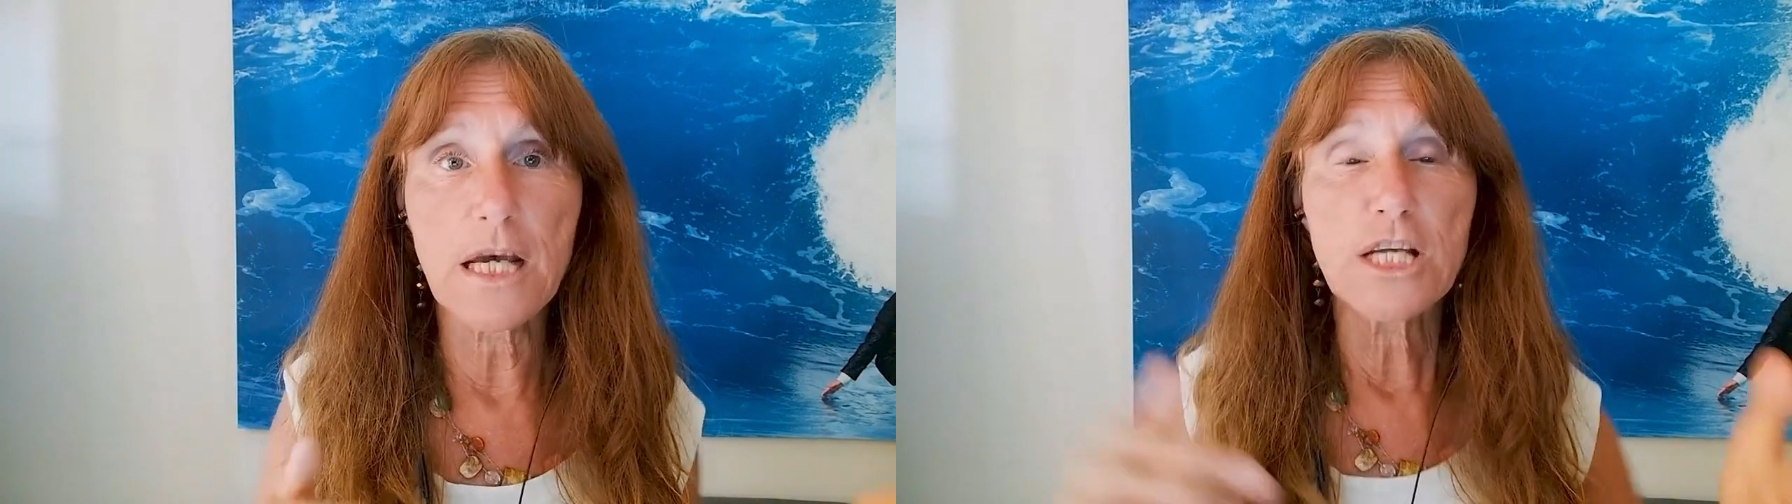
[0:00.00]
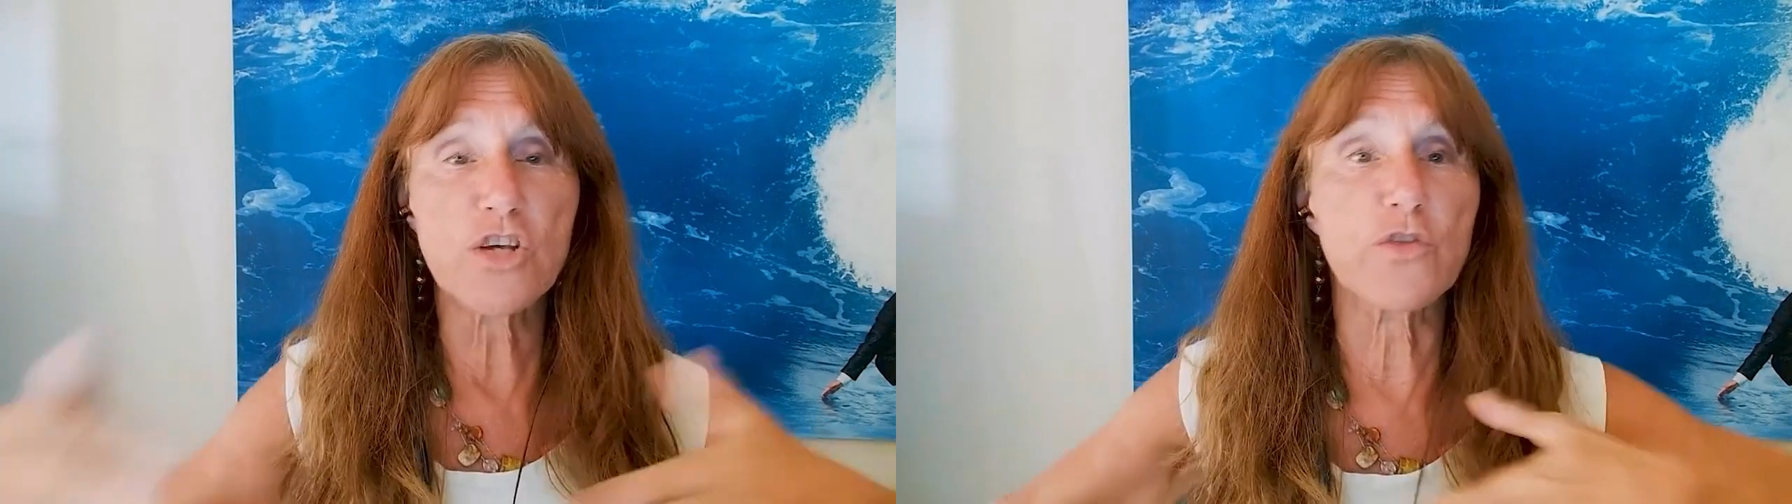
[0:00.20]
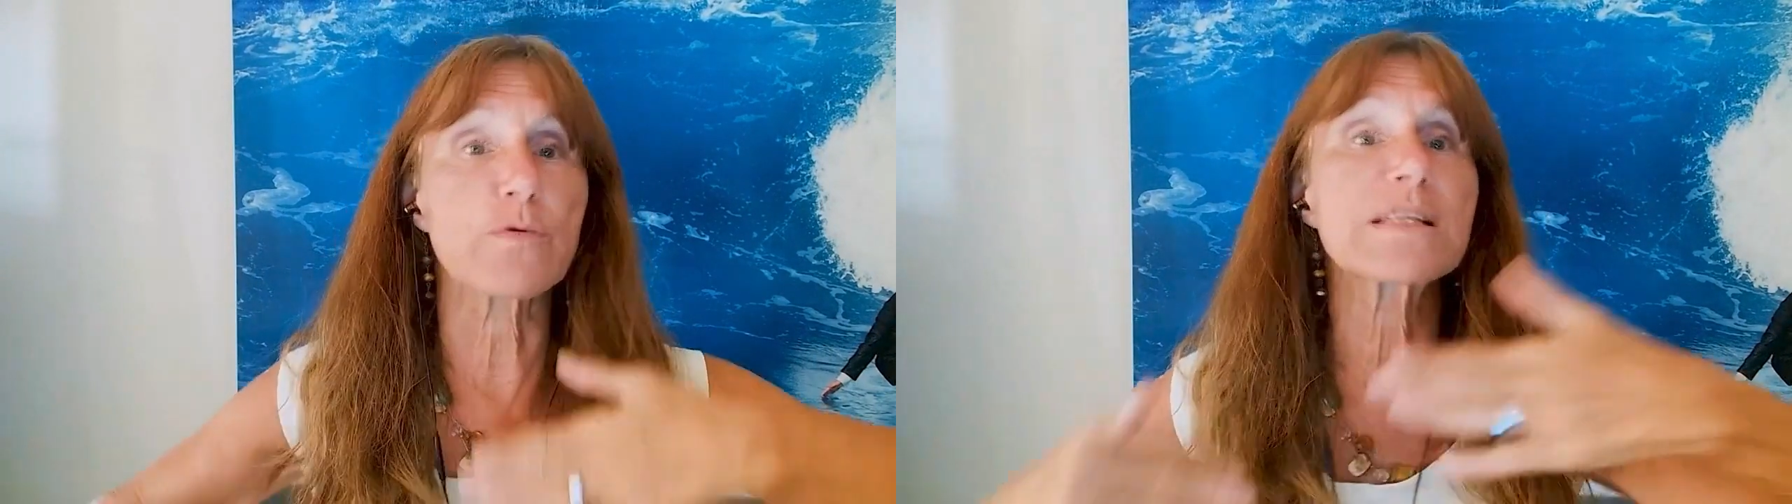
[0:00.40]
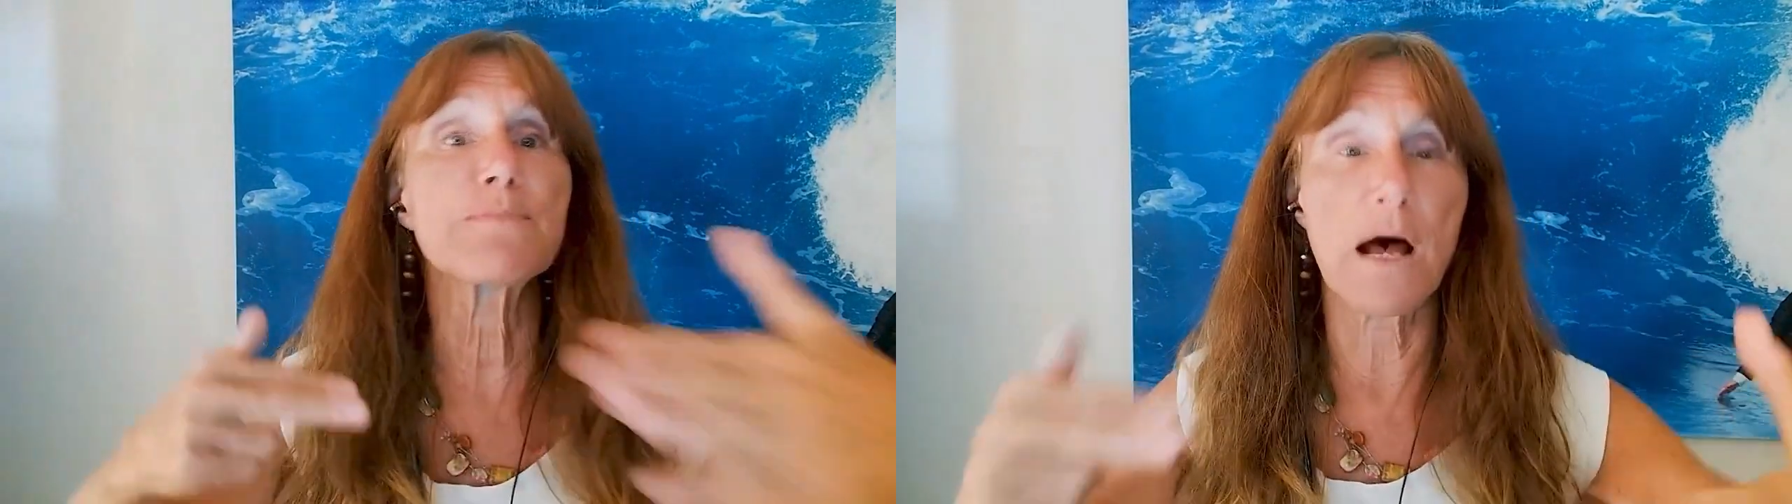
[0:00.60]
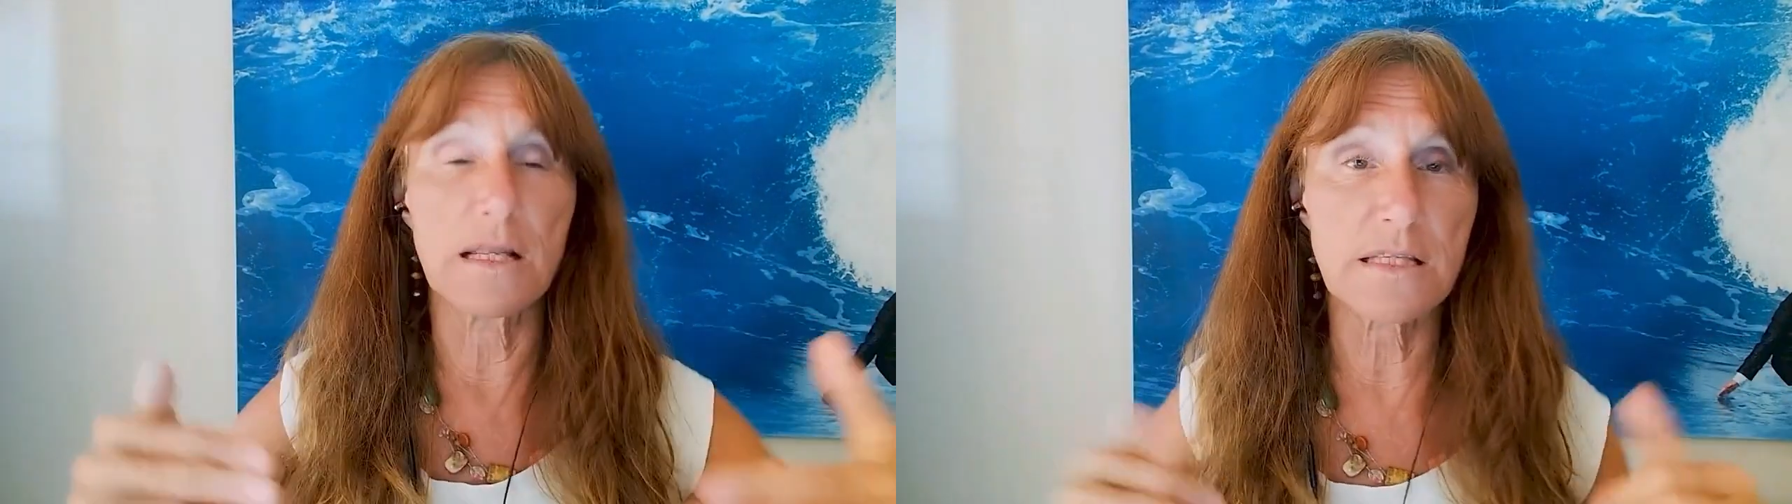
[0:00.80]
to the
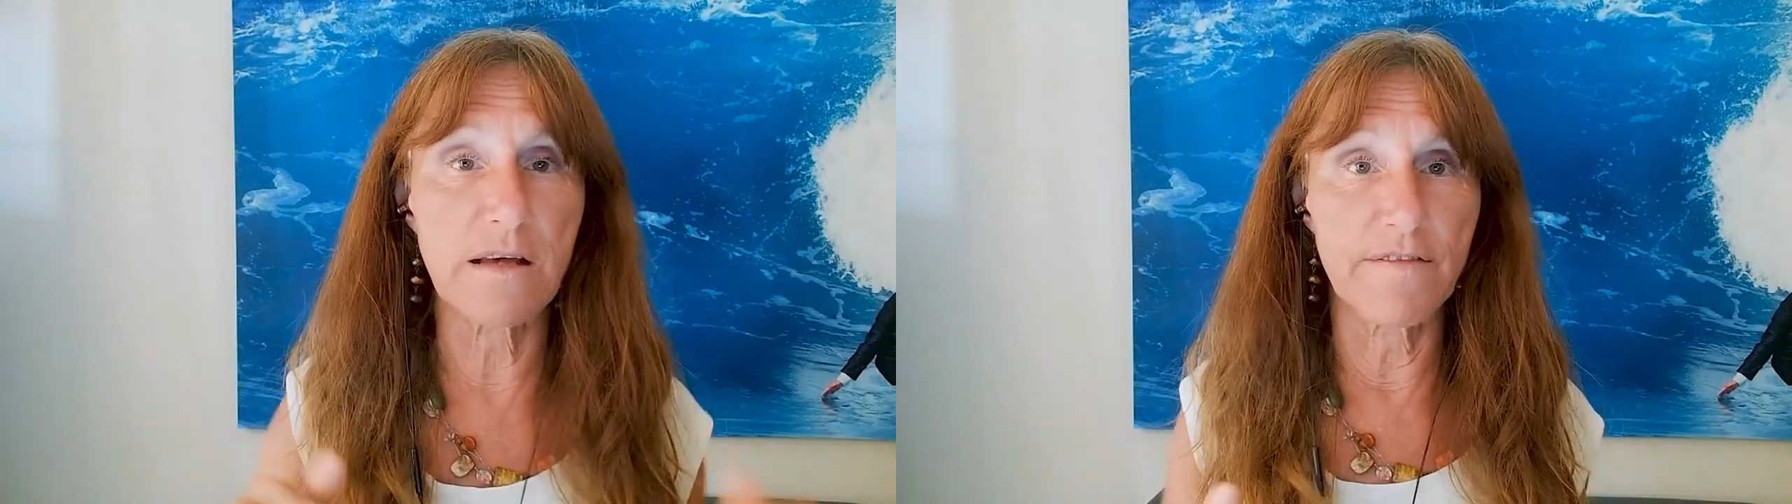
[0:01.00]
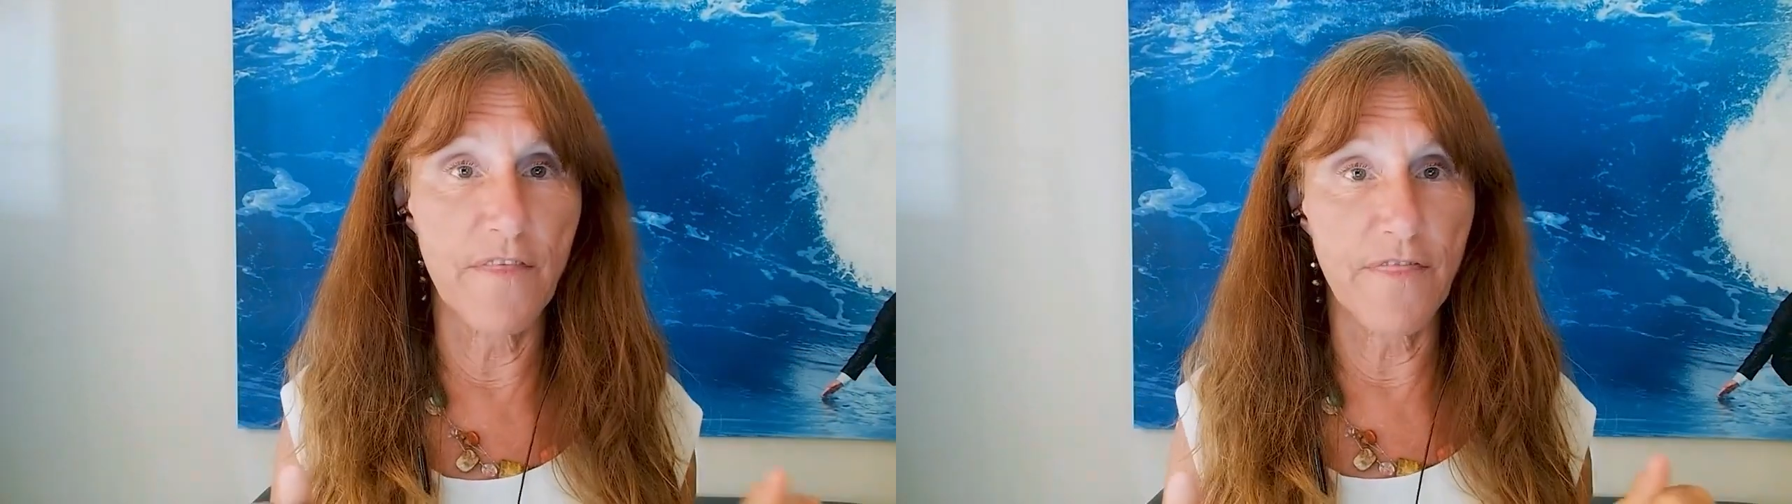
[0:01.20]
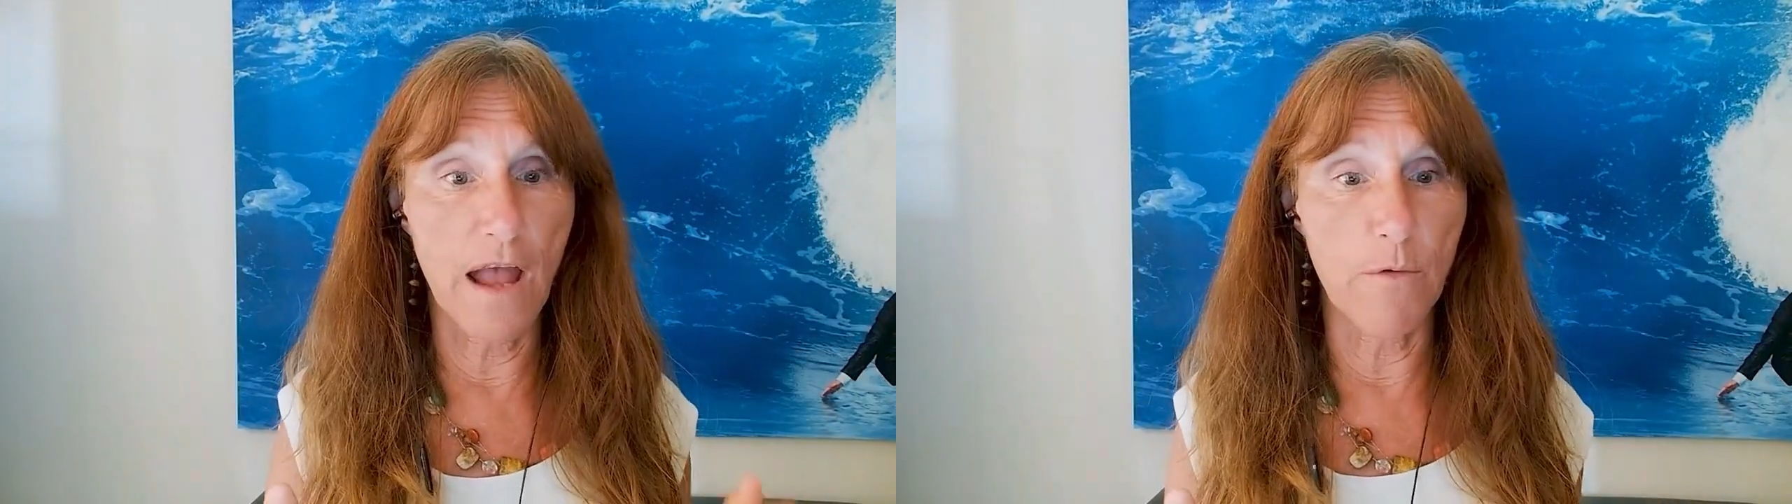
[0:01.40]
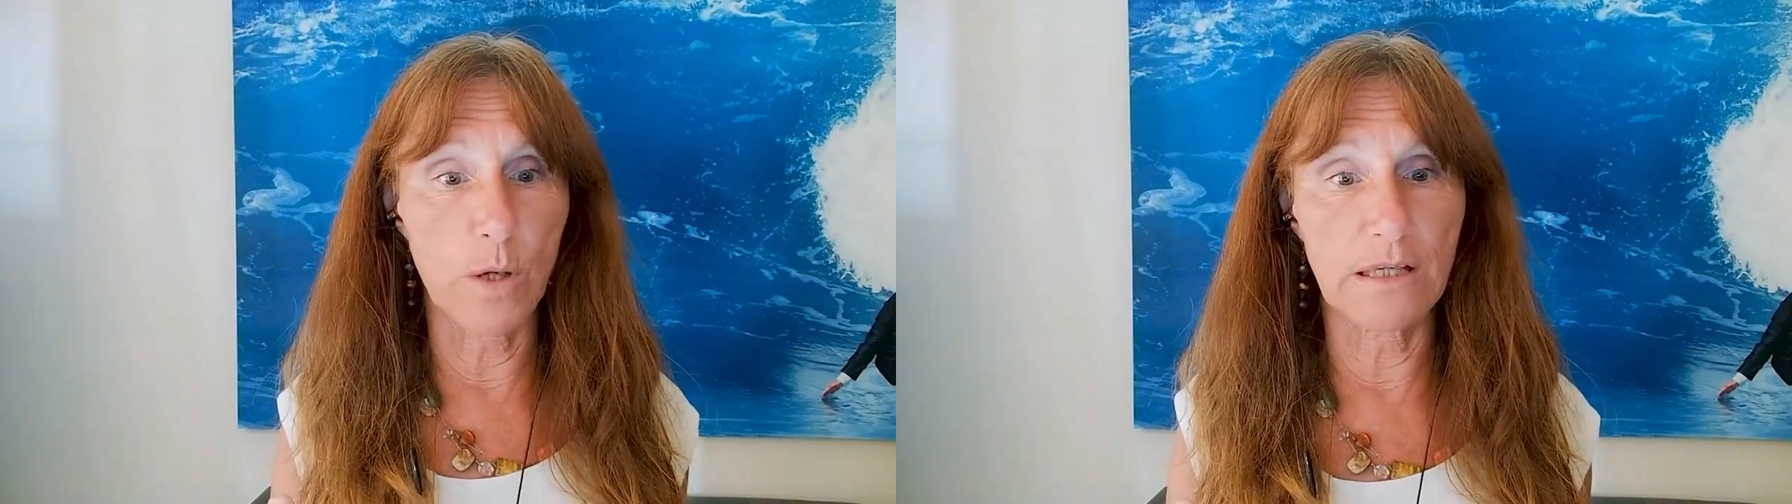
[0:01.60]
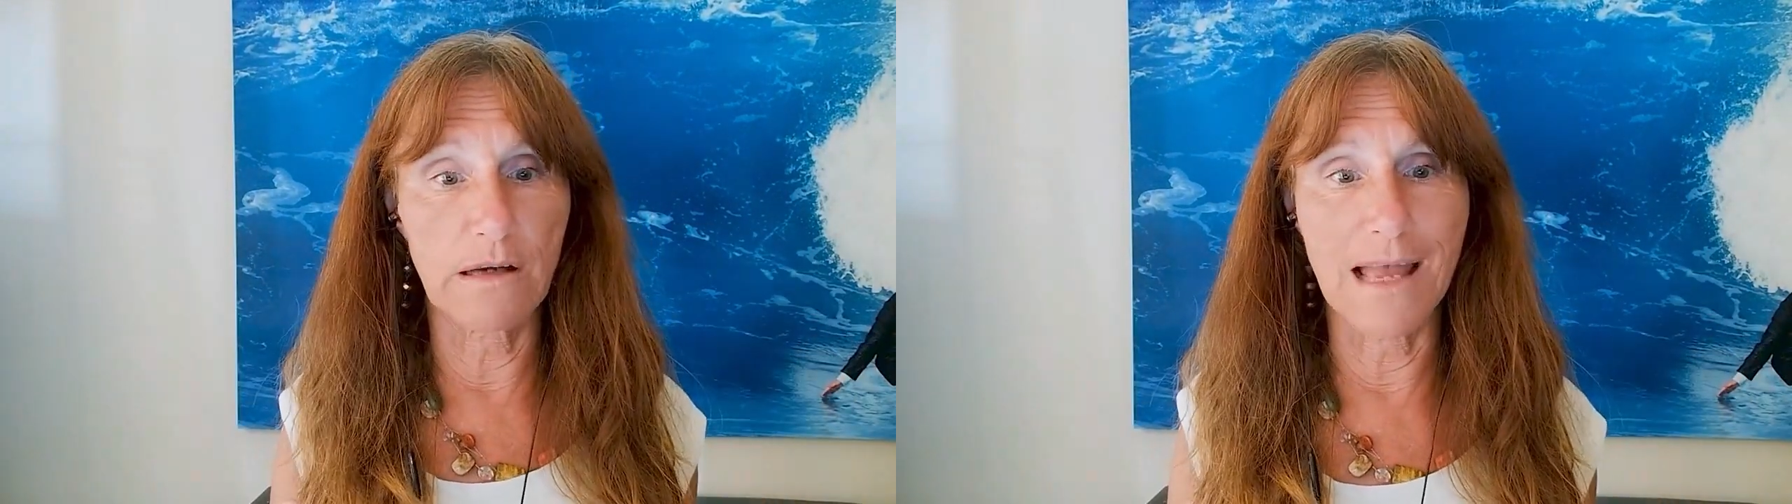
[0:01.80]
response of the
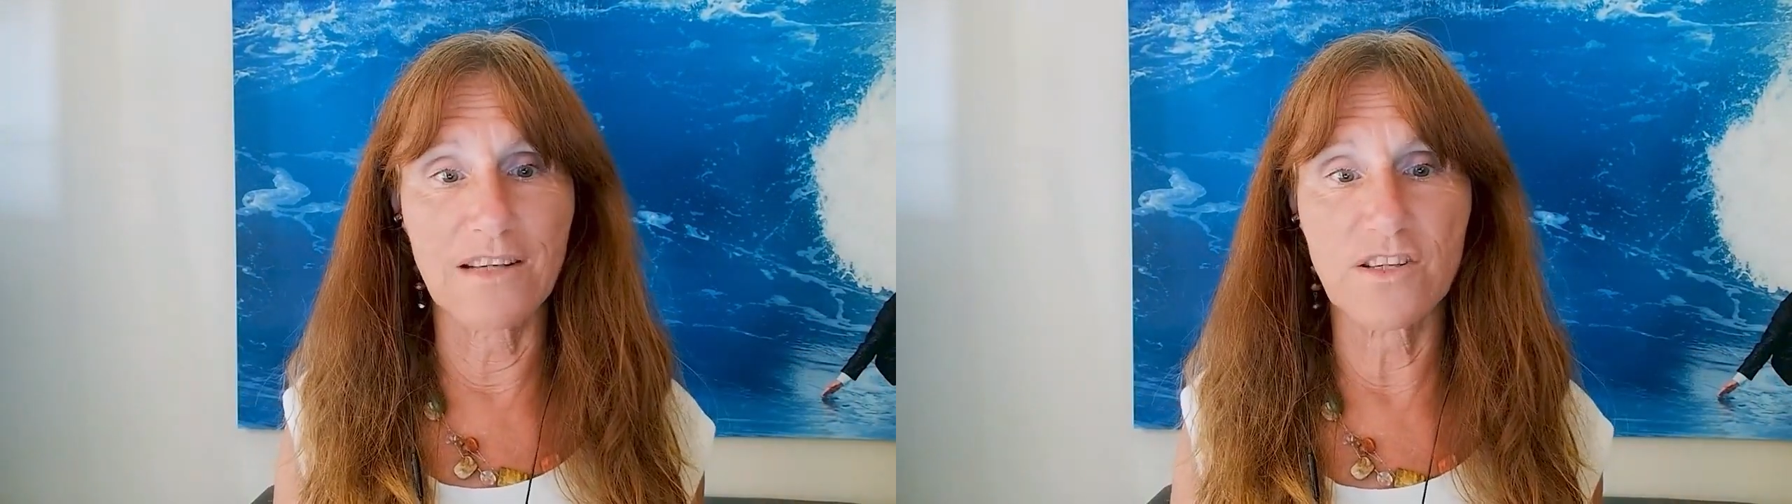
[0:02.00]
thyroid gland.